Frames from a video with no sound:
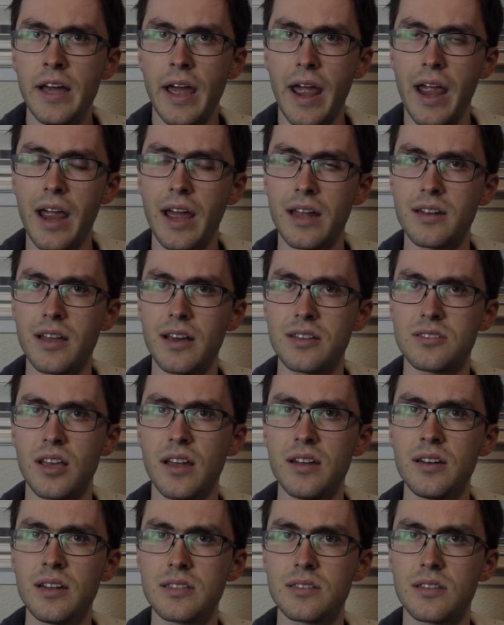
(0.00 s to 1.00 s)
And
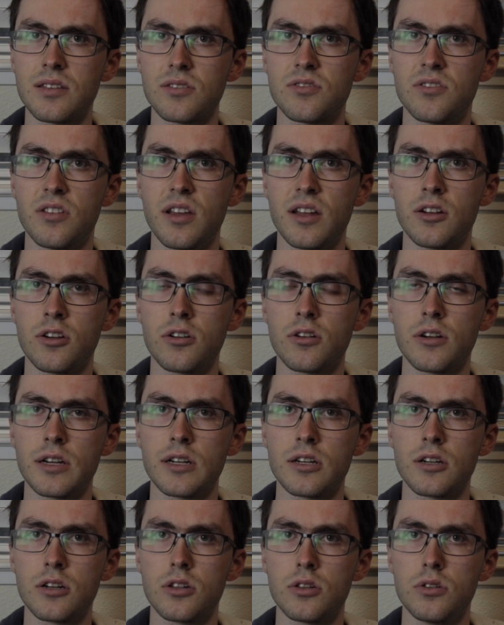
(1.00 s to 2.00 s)
attending this dinner
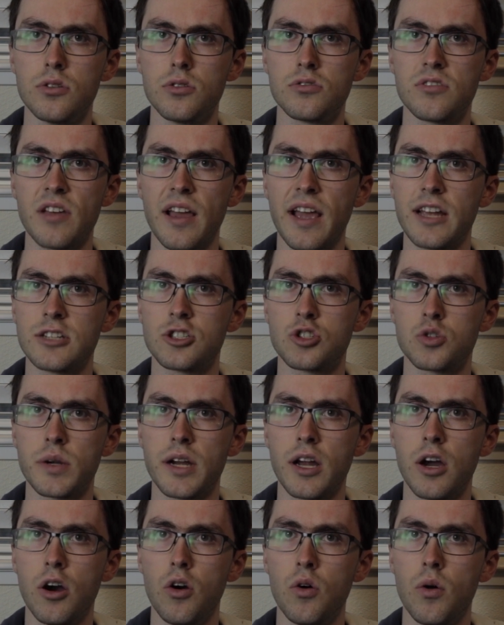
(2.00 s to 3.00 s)
includes a
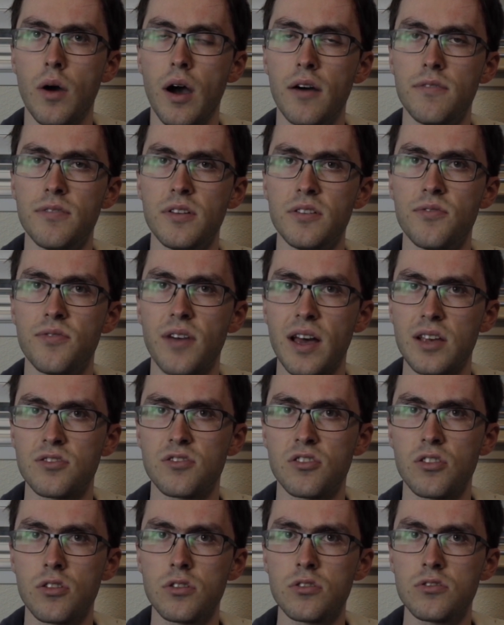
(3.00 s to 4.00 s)
trio of
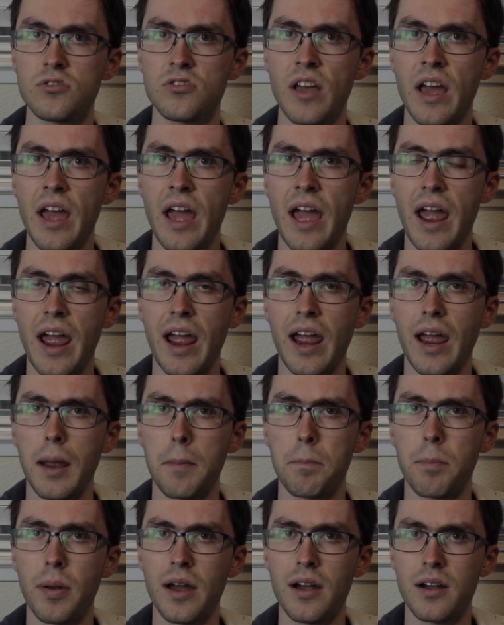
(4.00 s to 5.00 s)
investors,
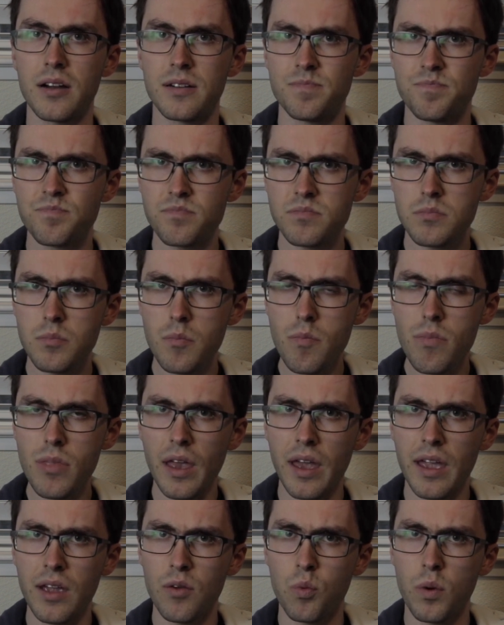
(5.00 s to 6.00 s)
a
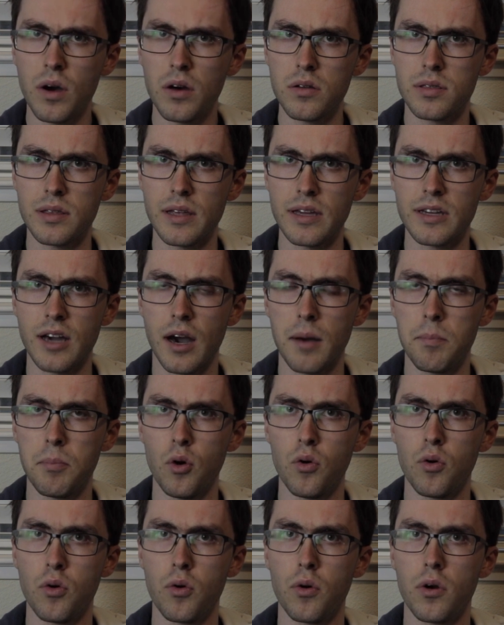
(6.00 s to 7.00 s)
a wealthy
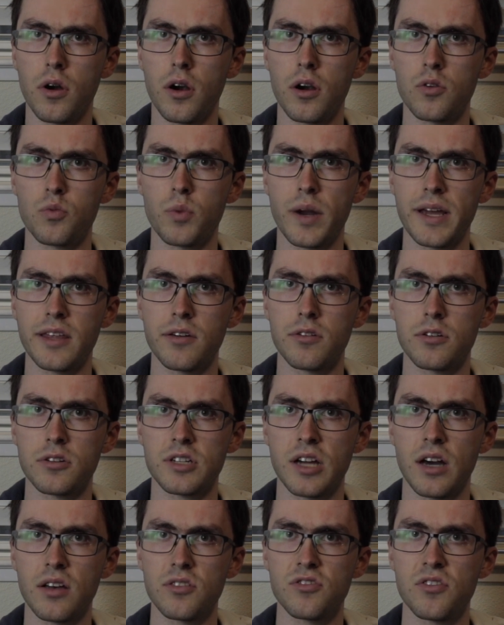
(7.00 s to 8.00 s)
couple who are regular
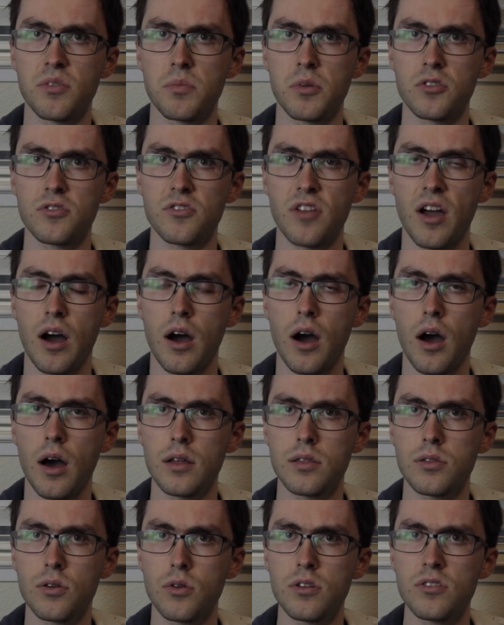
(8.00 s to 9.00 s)
customers at
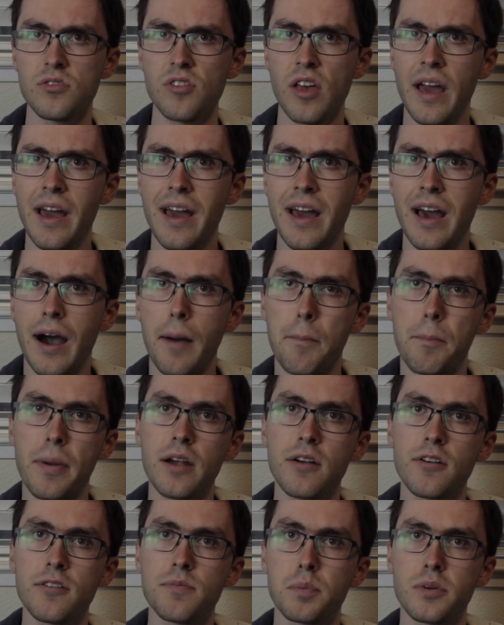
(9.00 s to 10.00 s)
Hawthorne's, a
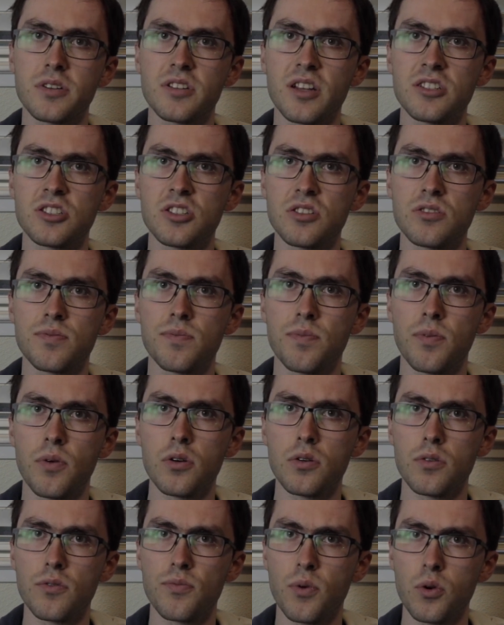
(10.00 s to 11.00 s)
pair of pretentious
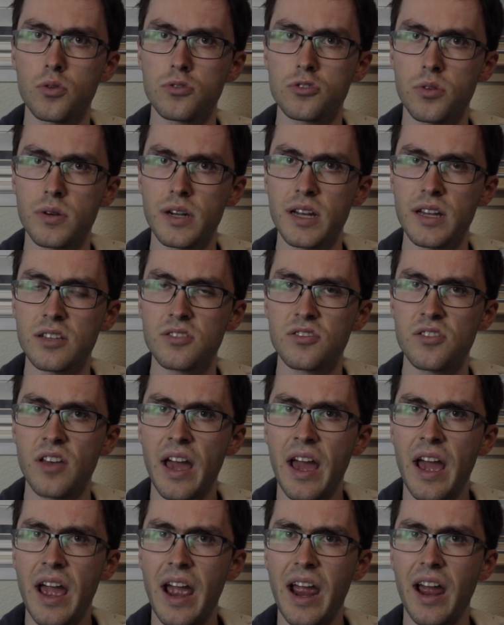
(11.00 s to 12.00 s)
food critics,
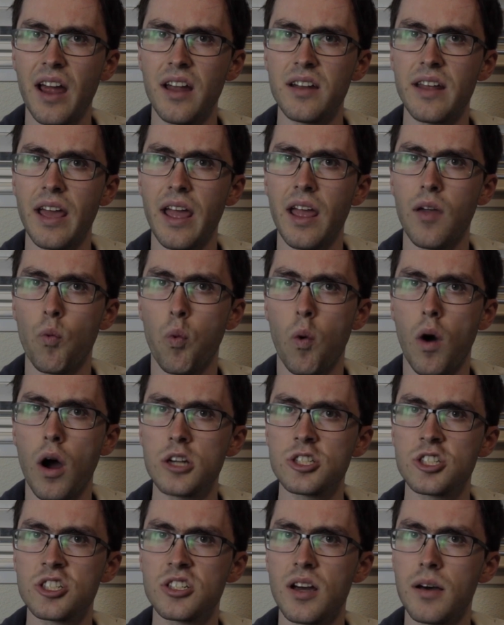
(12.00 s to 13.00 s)
and a
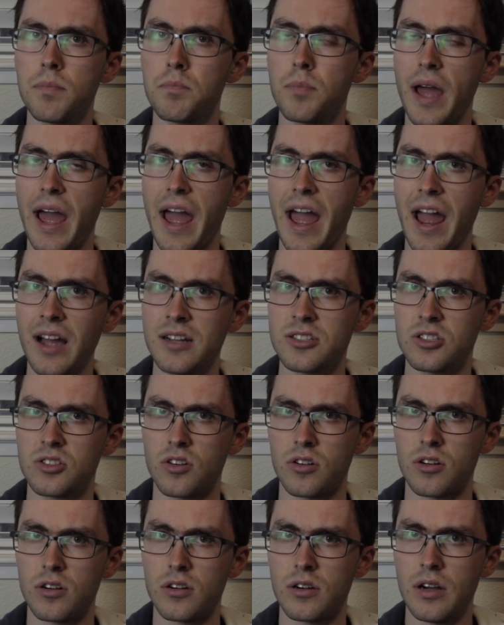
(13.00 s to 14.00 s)
washed up
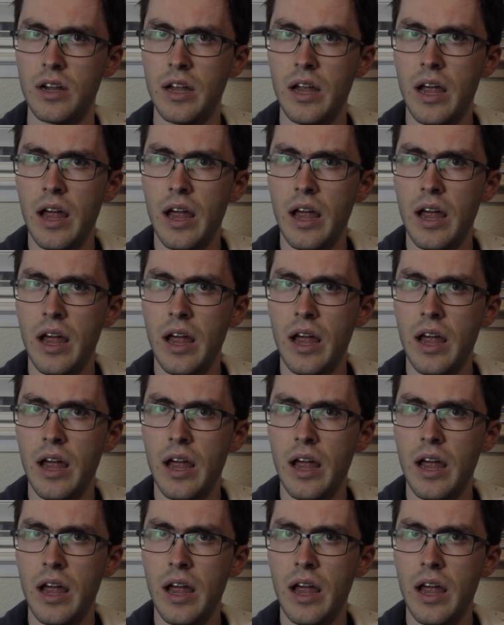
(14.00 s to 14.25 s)
actor.